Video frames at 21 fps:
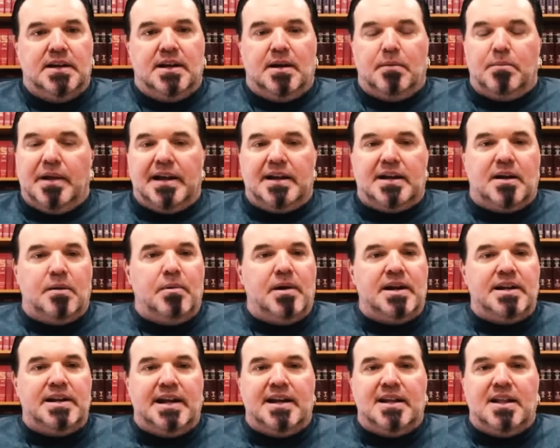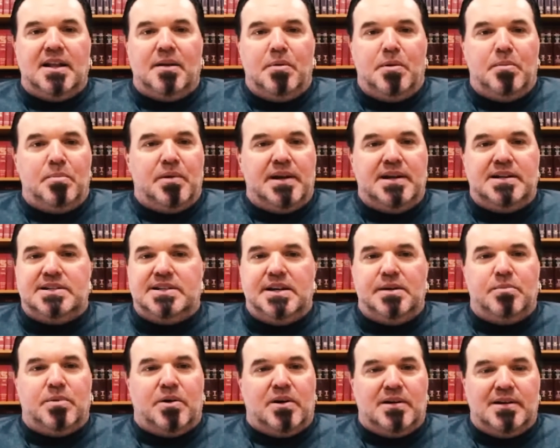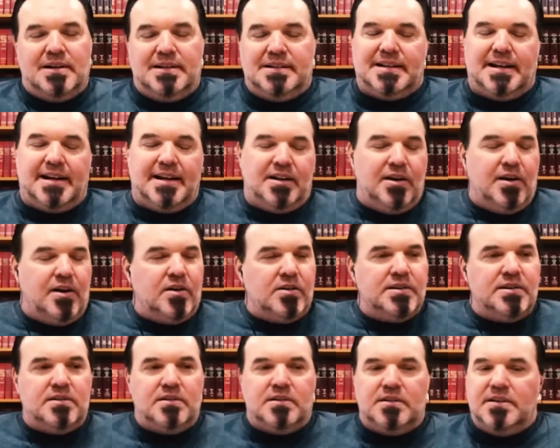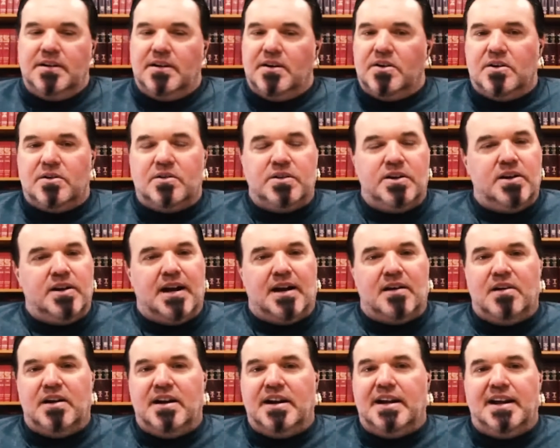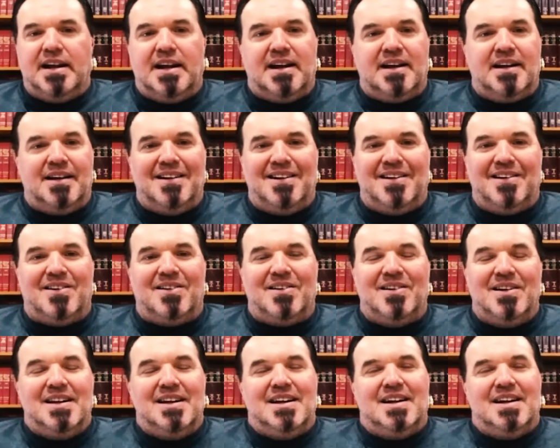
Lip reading: I'm like, come on, Dad, let me play T-ball. He's like, no, you're not ready yet, you know.